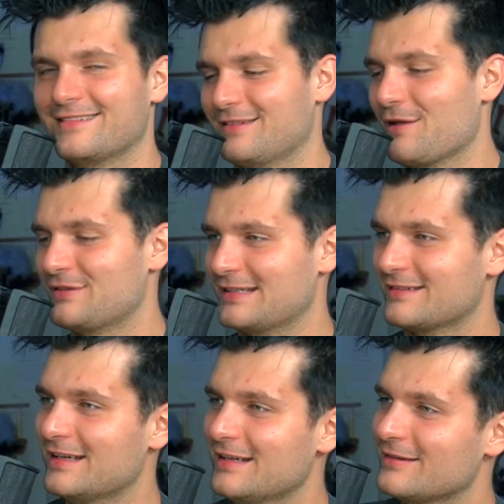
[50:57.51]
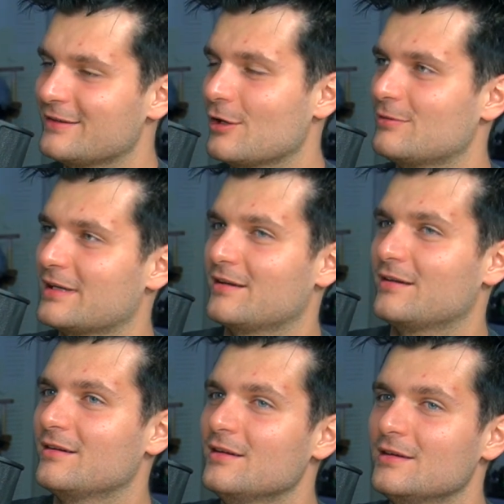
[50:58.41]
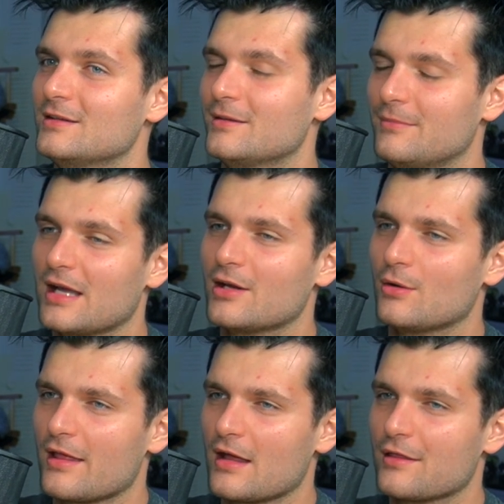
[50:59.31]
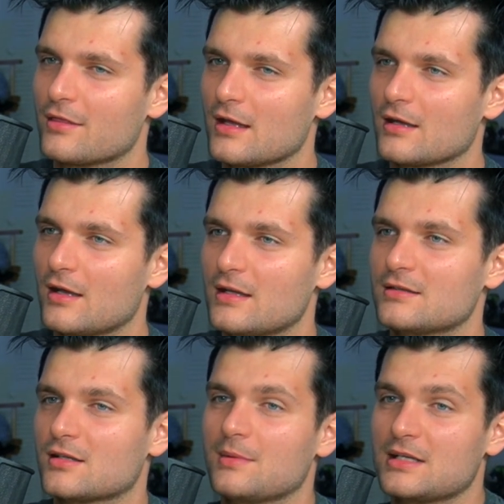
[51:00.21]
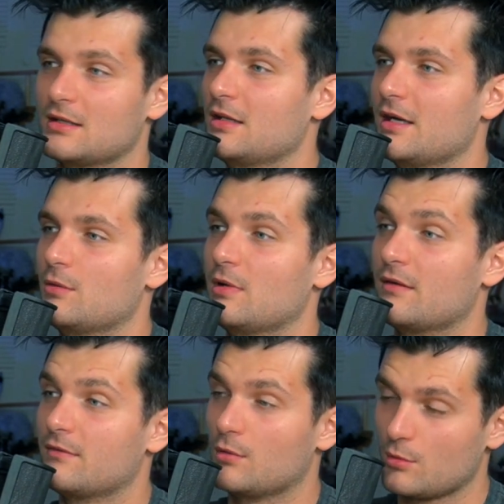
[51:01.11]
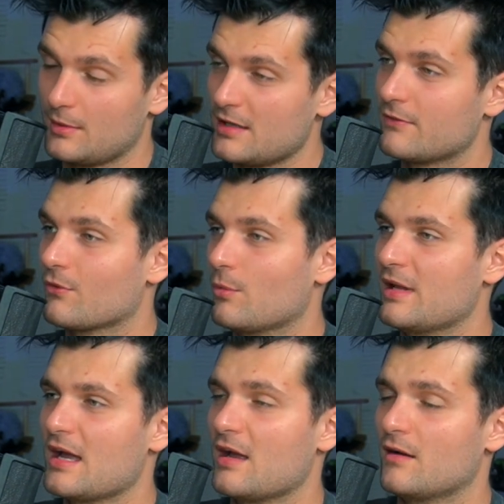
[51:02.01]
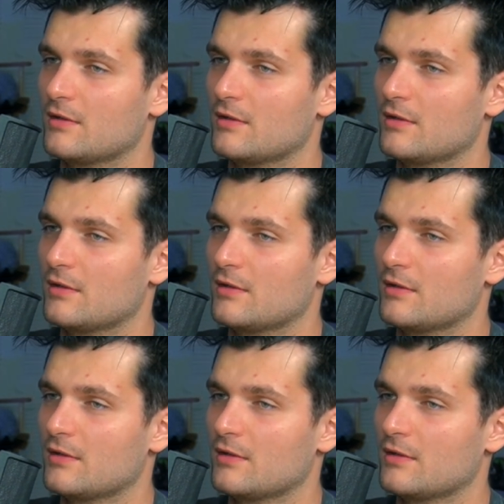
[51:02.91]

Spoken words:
Loved it. No, but yeah, no, I think, and then coming down the line, we have Wonder Woman 84, we have...